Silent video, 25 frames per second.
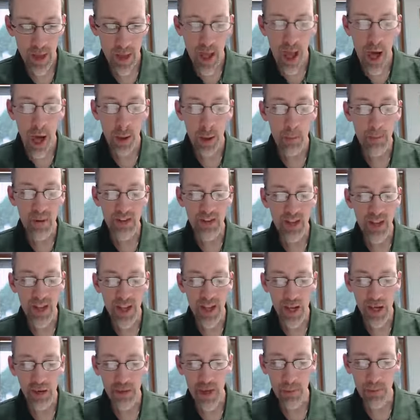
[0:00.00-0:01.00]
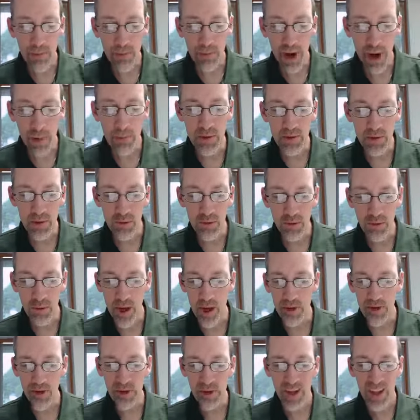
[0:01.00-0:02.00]
Help us to hear that promise
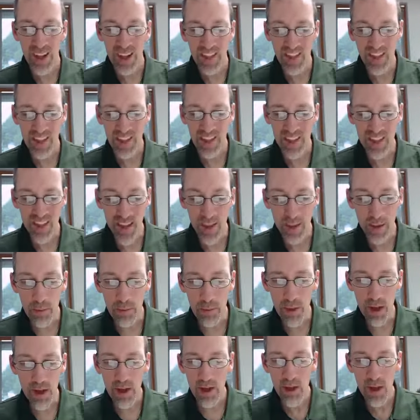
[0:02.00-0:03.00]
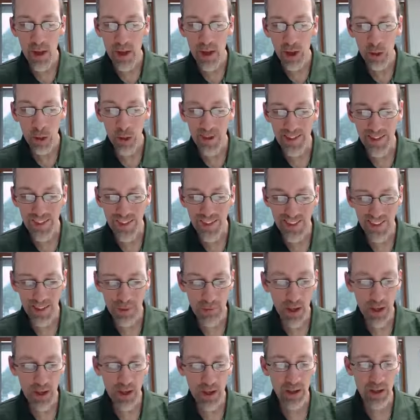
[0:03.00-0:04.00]
afresh, to celebrate it, to
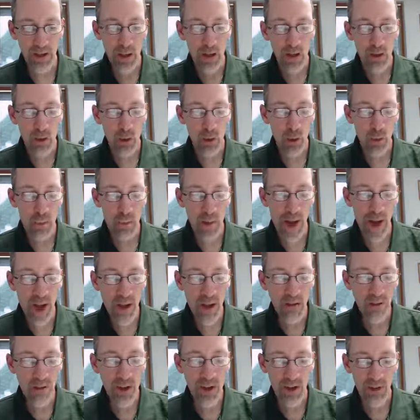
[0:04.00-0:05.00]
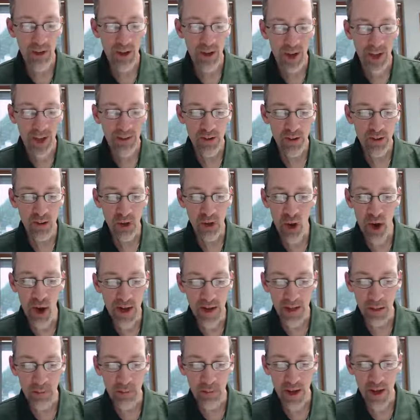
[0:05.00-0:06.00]
anticipate it, to imagine it, and to
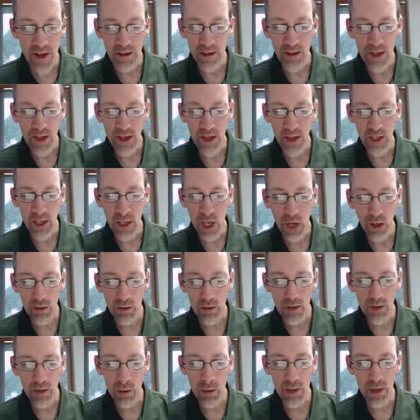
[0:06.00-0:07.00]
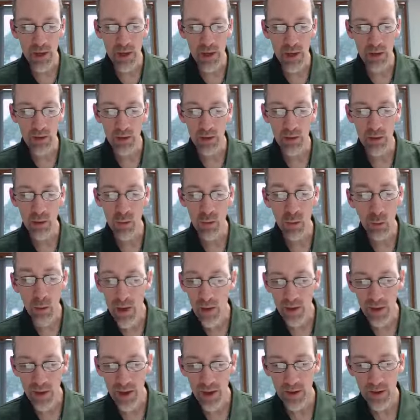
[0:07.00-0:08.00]
talk about it and encourage one another
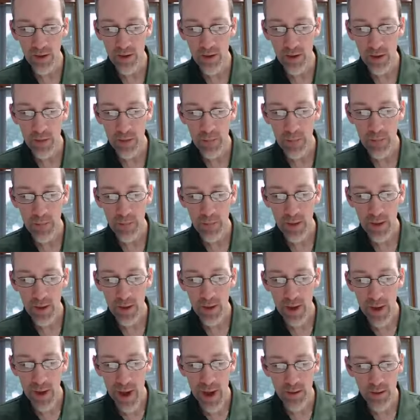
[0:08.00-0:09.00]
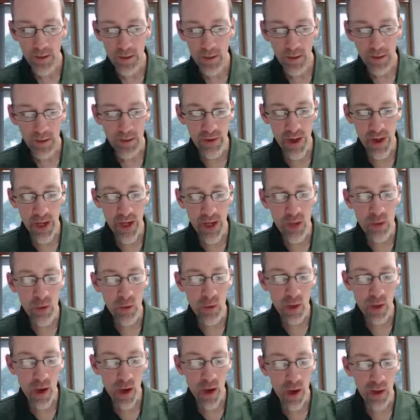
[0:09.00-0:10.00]
with it. Until the day you
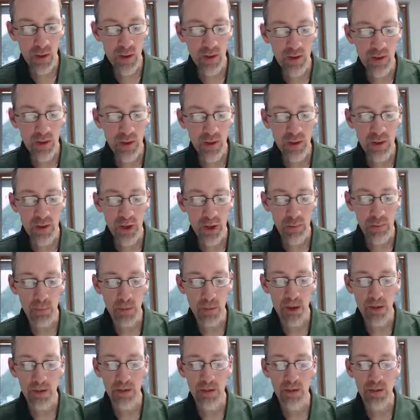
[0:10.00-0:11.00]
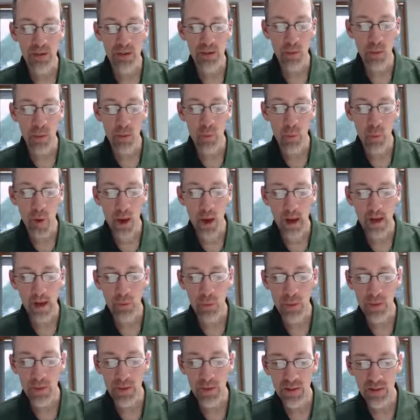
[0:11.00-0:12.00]
call us into your presence to await it
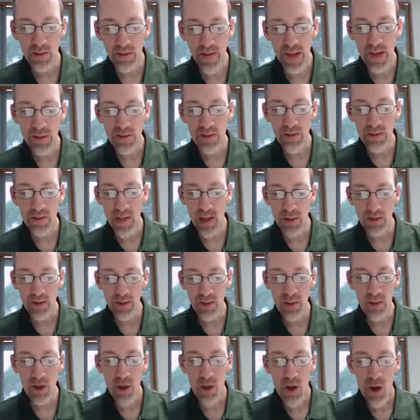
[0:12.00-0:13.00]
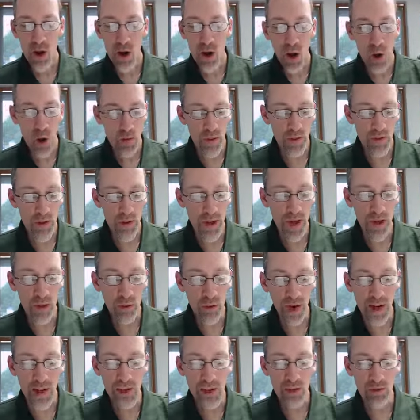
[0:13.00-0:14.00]
with the saints in heaven, or the day
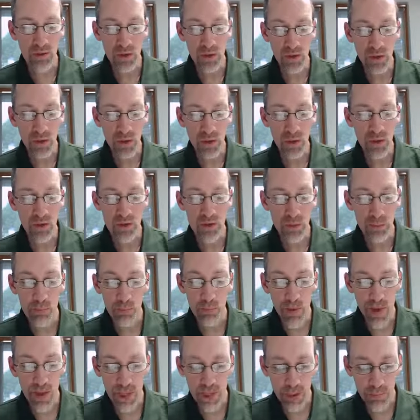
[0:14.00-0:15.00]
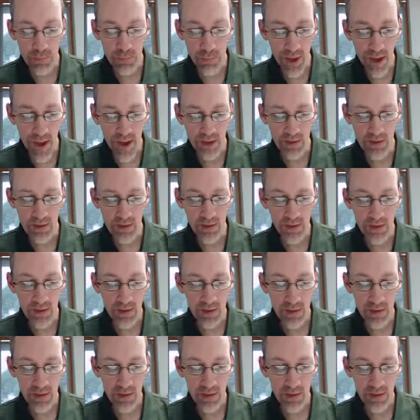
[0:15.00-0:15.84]
Christ returns to bring it to pass.